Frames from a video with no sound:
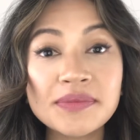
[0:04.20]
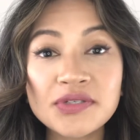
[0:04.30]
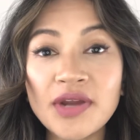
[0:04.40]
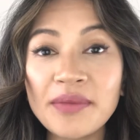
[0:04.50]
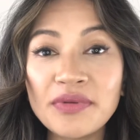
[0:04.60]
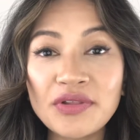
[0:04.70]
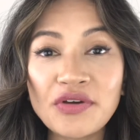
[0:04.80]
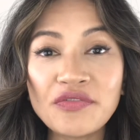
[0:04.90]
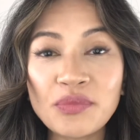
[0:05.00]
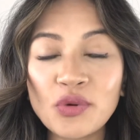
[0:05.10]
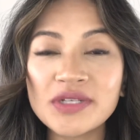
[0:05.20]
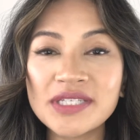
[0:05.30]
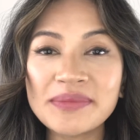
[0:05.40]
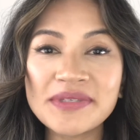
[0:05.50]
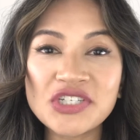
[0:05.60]
Subscribe below for more
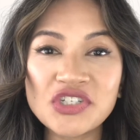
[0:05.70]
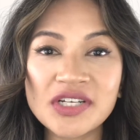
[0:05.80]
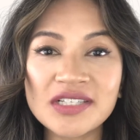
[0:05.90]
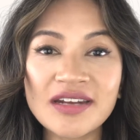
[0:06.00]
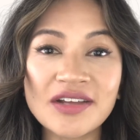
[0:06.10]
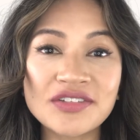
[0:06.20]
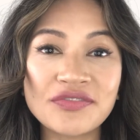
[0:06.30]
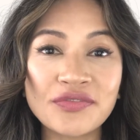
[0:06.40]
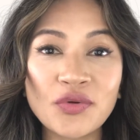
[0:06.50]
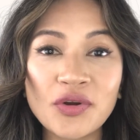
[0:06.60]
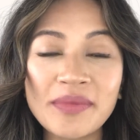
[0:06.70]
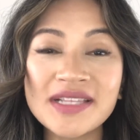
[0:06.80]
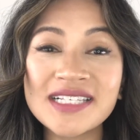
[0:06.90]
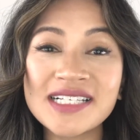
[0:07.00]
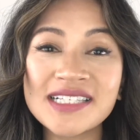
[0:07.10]
tips and tricks on how to form
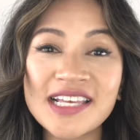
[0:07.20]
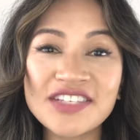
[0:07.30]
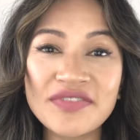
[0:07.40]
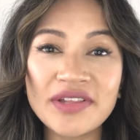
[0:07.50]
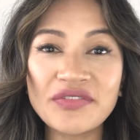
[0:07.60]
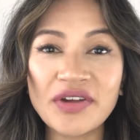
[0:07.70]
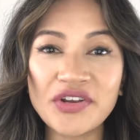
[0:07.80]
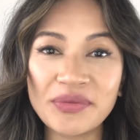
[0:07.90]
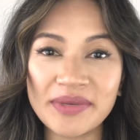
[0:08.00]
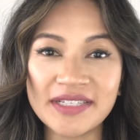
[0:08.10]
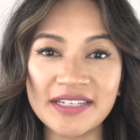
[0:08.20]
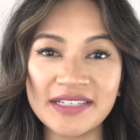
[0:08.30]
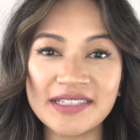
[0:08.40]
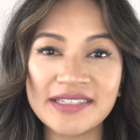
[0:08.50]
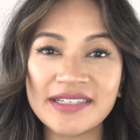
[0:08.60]
and successfully run your
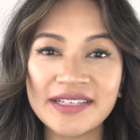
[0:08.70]
business.